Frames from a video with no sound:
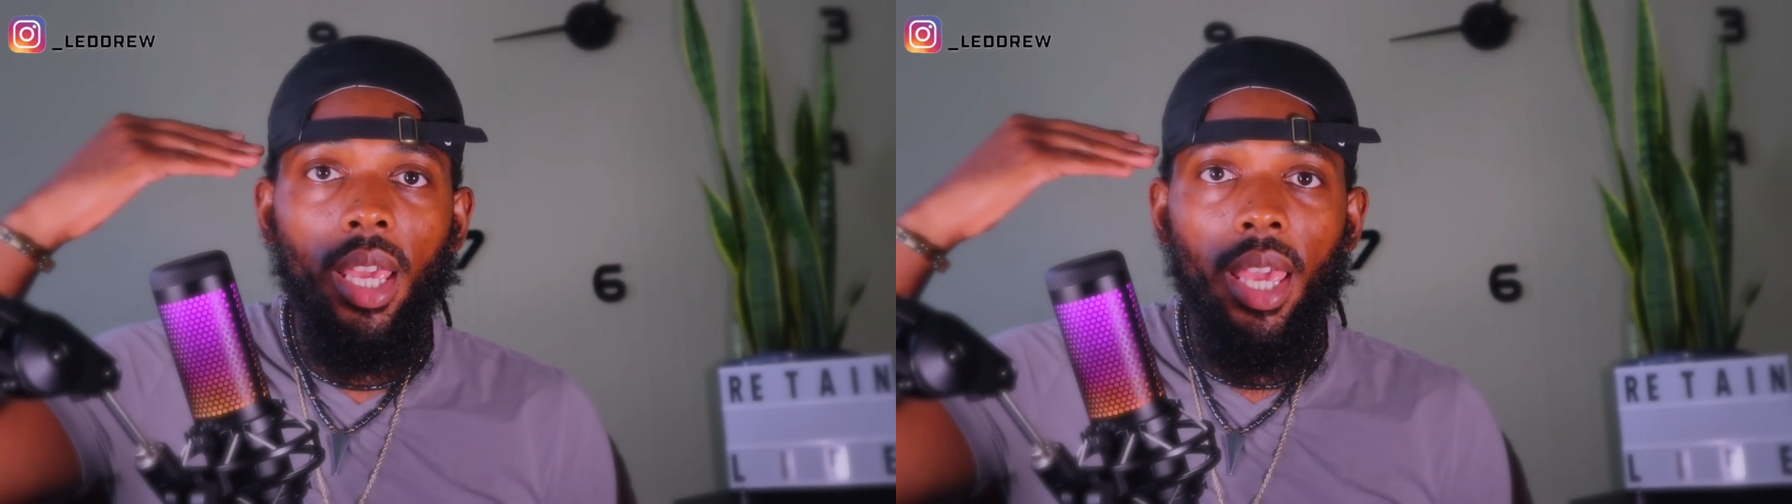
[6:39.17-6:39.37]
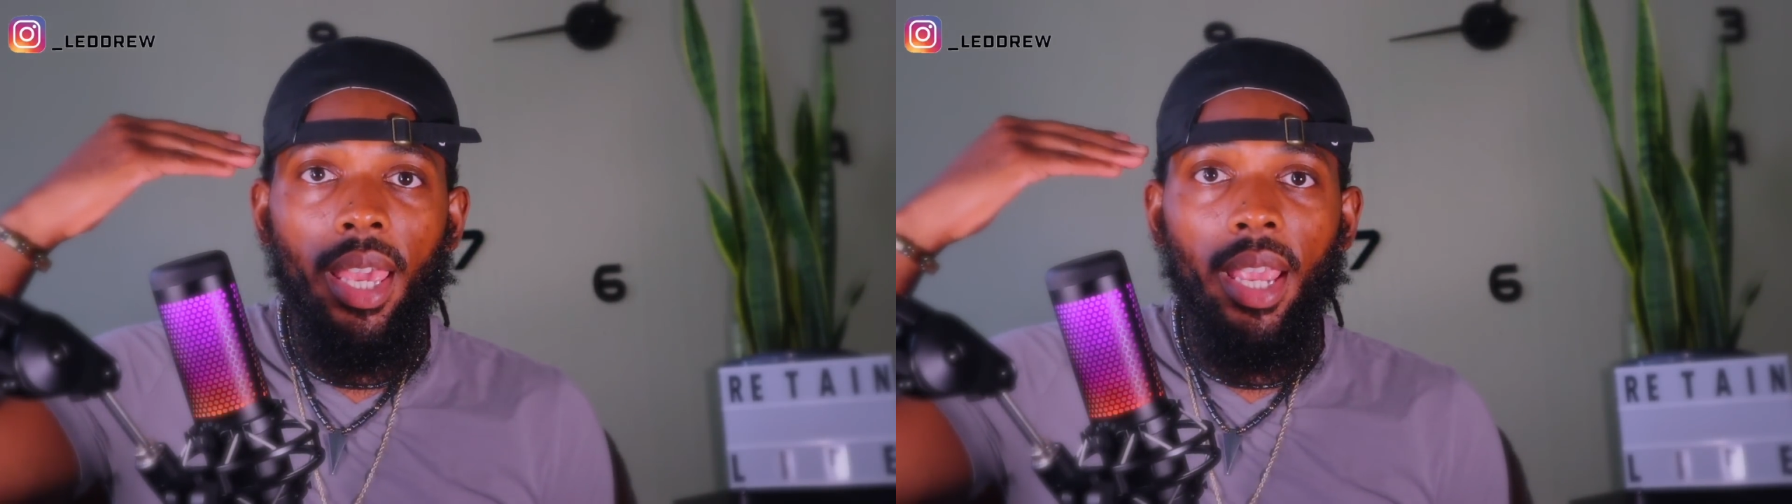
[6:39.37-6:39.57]

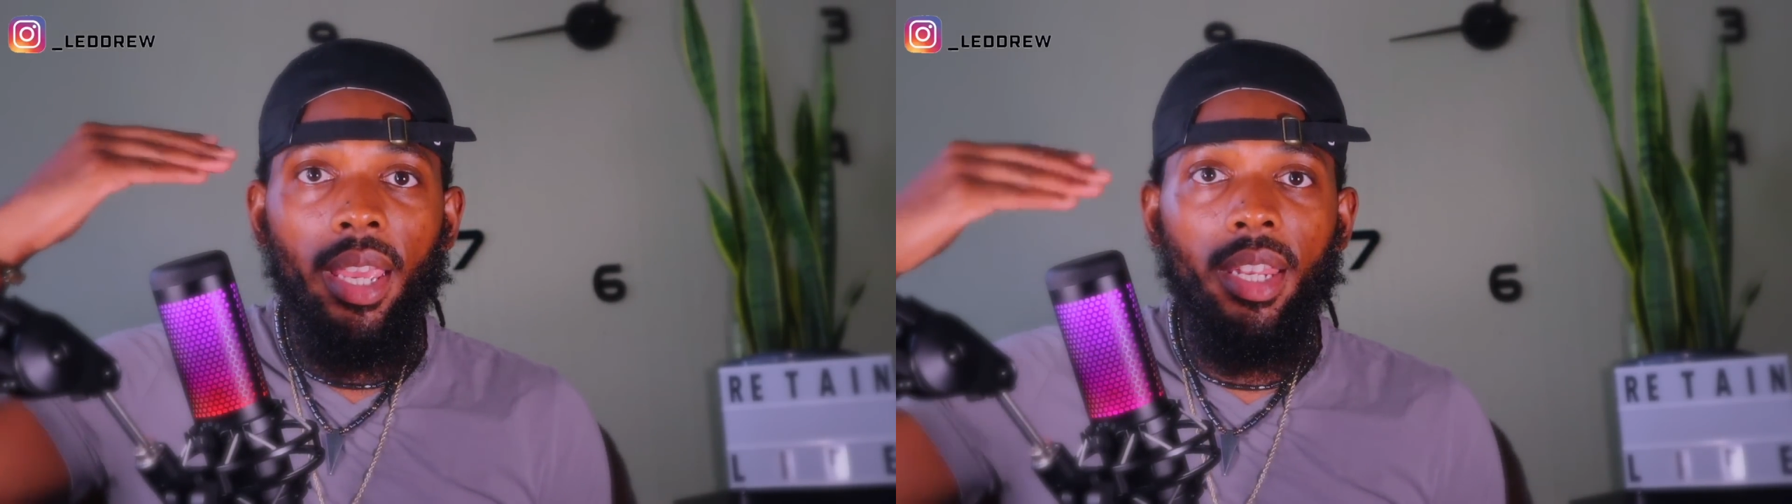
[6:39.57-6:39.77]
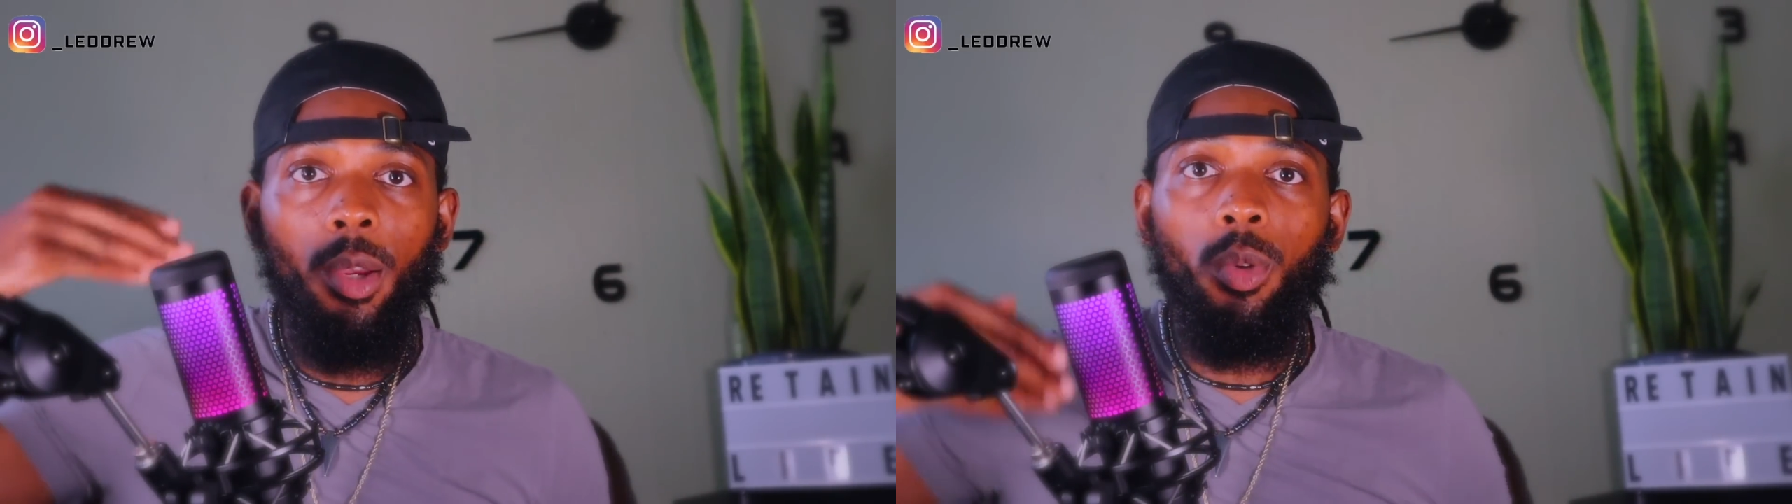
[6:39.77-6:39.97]

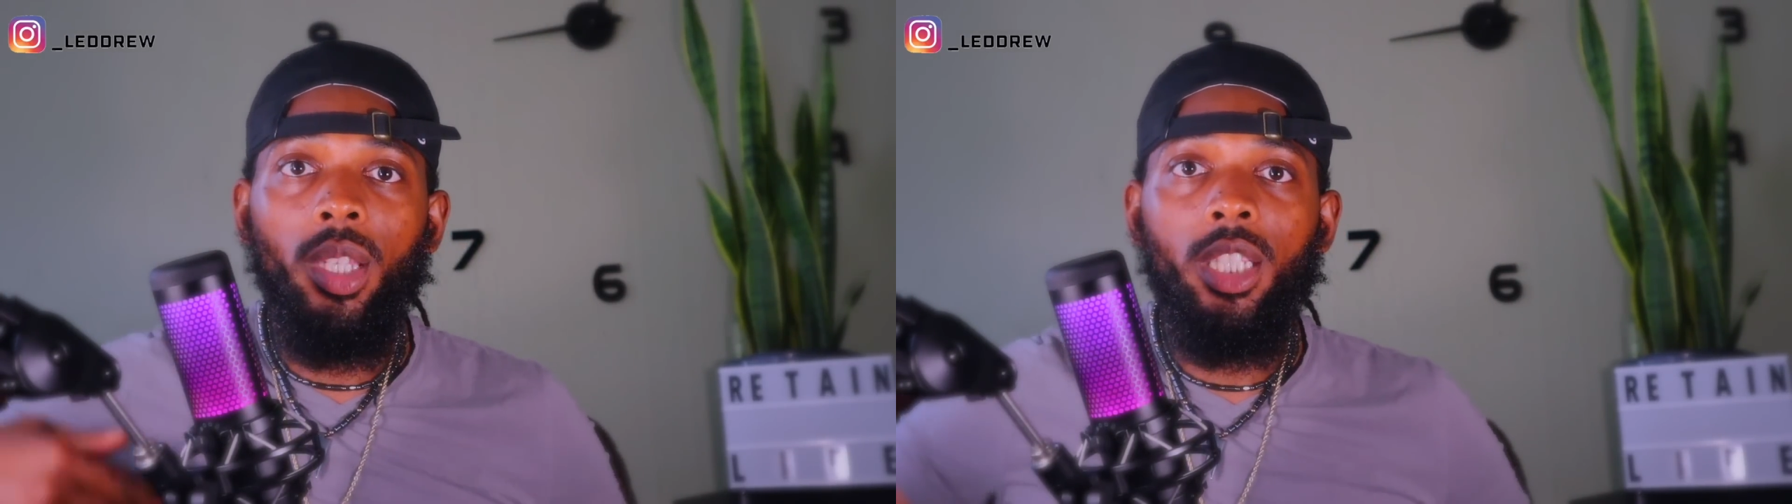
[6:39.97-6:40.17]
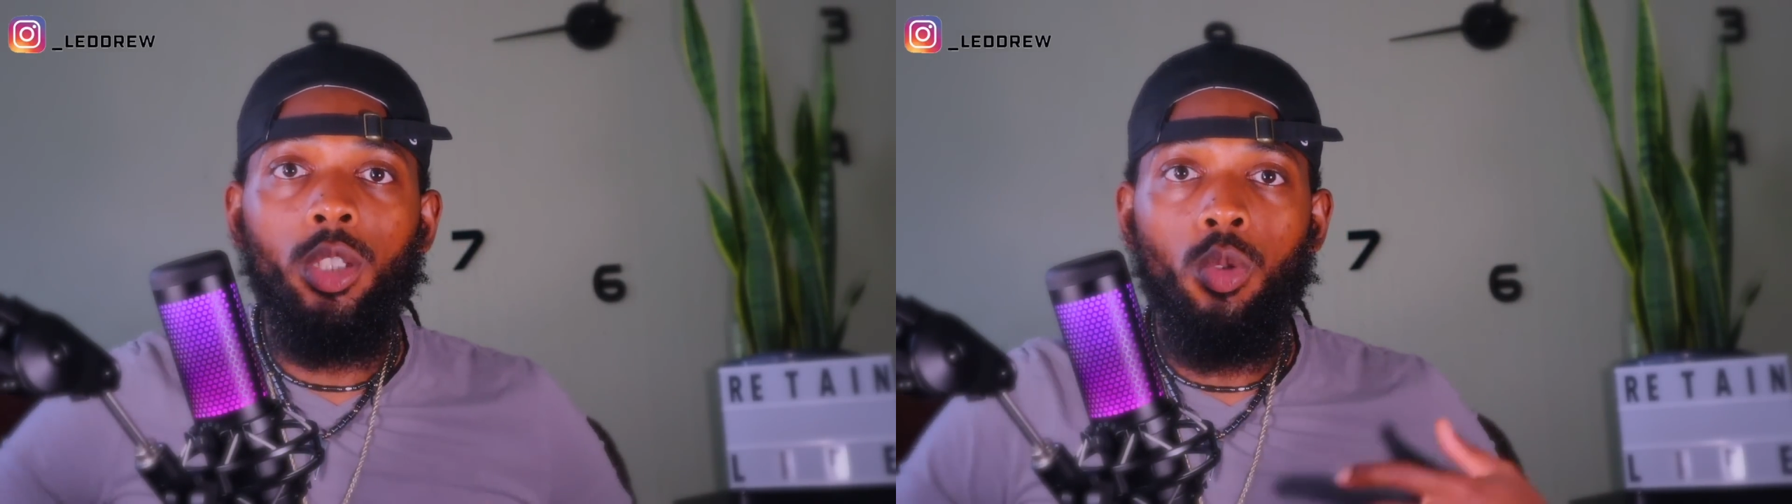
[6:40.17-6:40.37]
and it
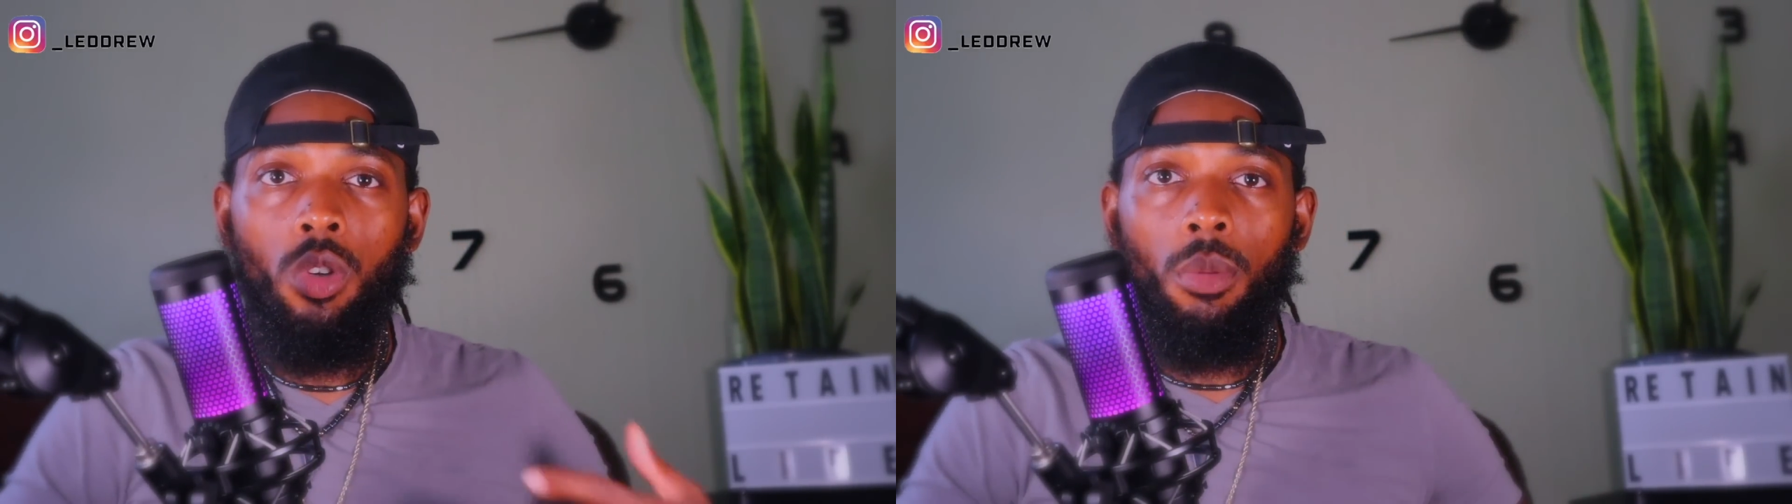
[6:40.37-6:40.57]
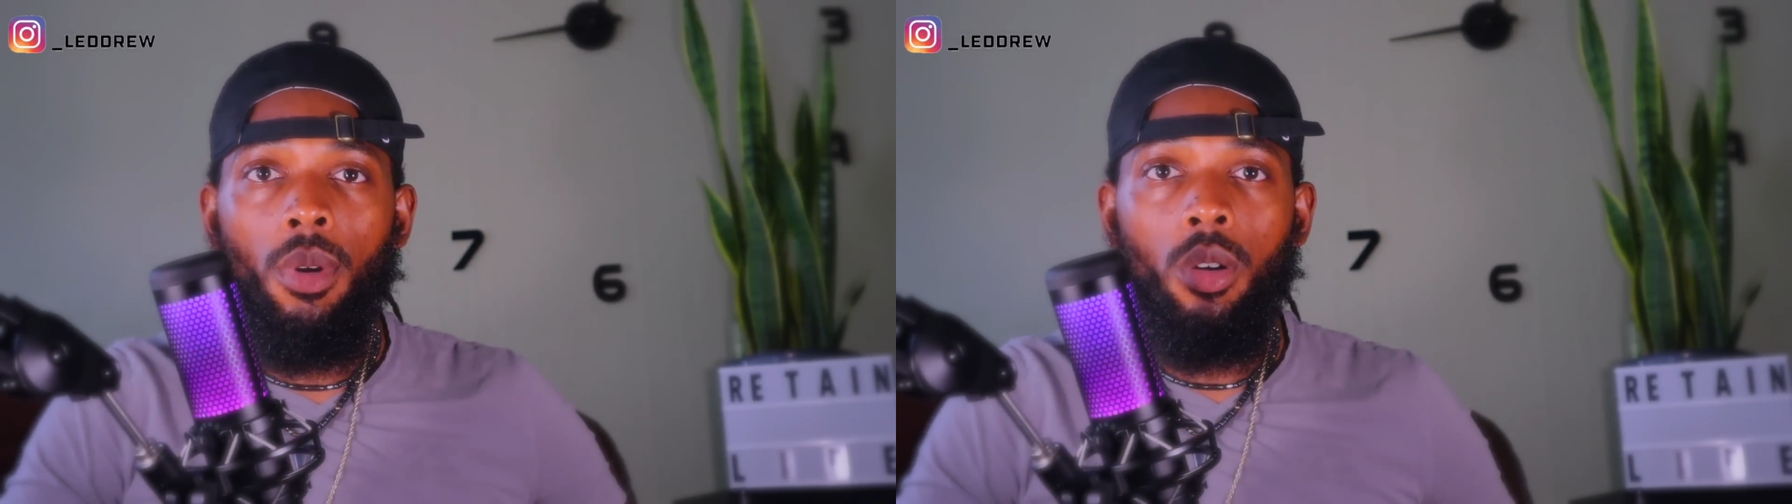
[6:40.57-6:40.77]
releases
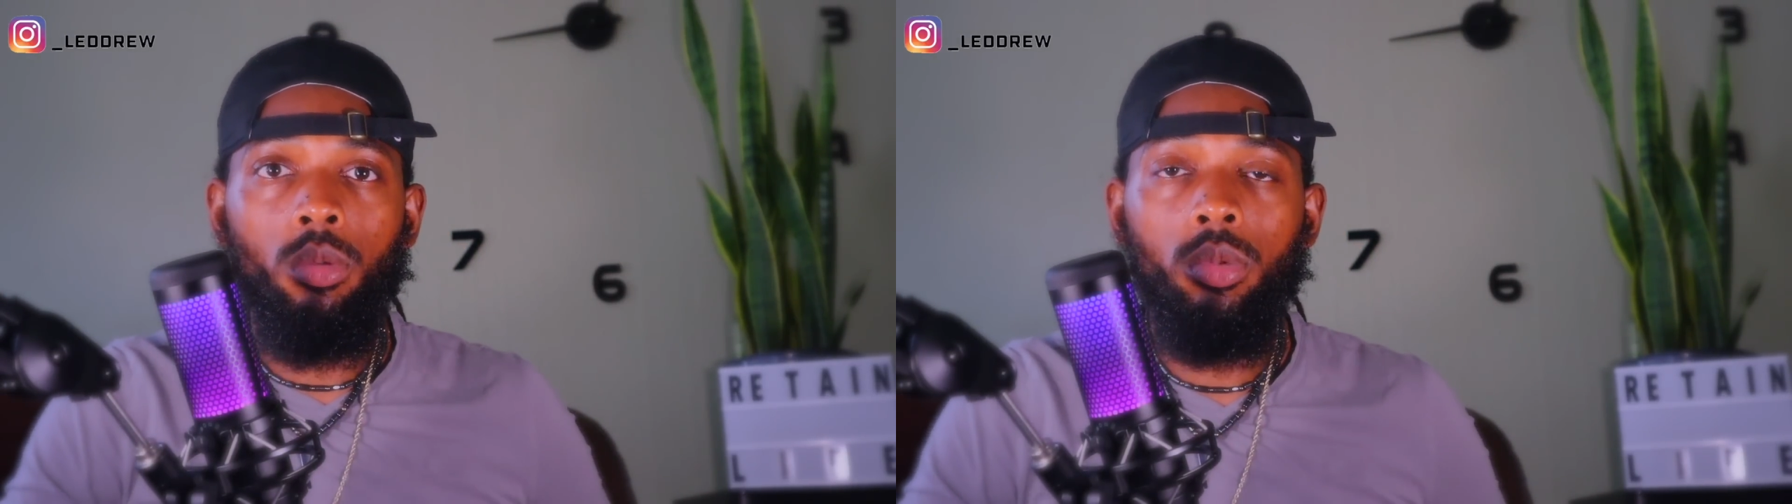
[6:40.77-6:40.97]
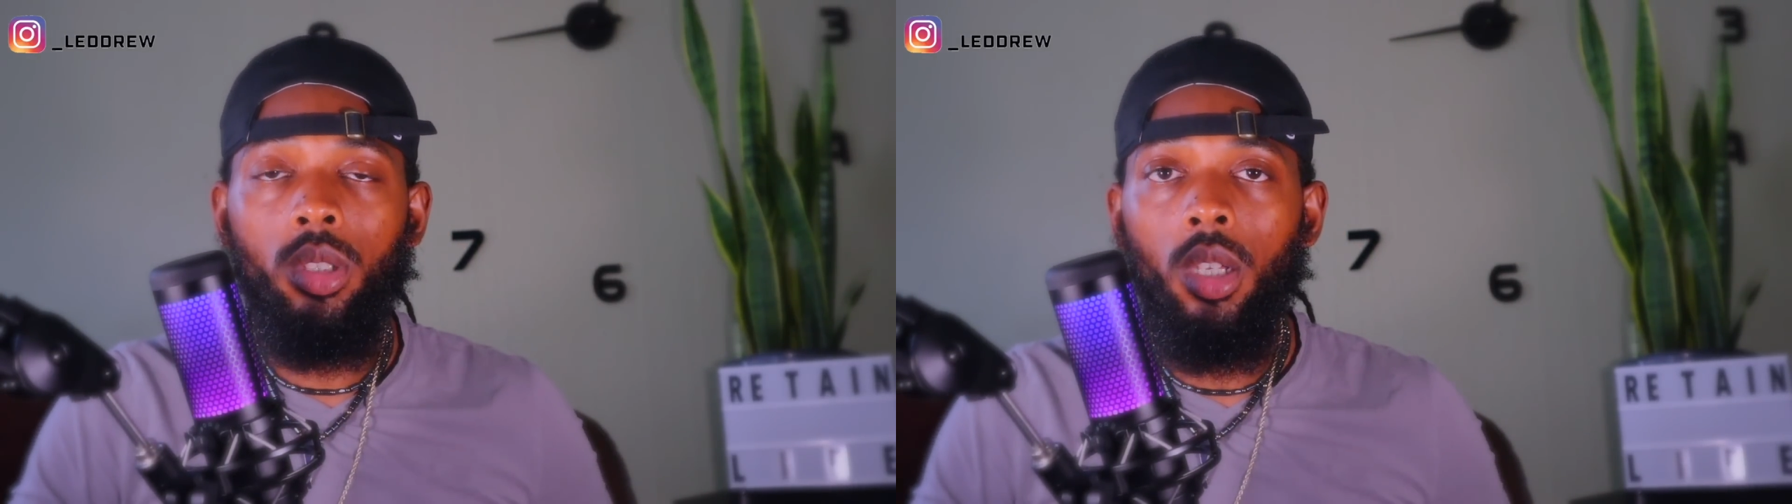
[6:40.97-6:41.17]

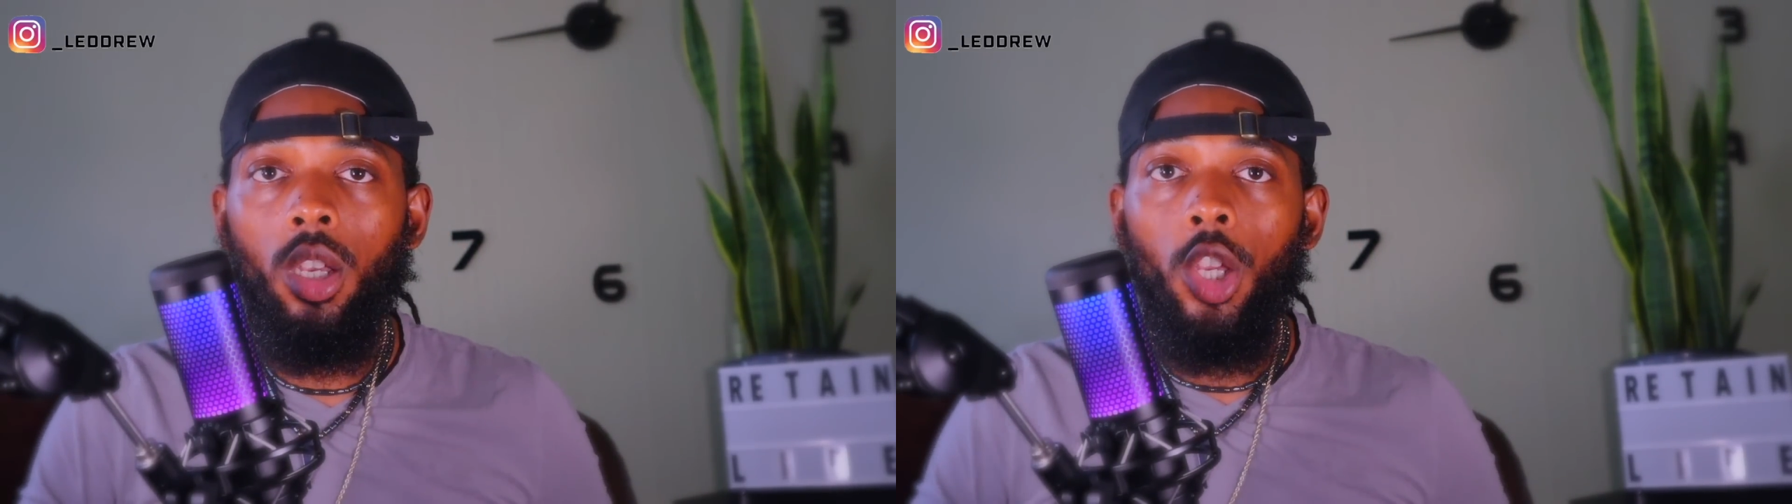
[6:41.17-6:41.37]
hormones.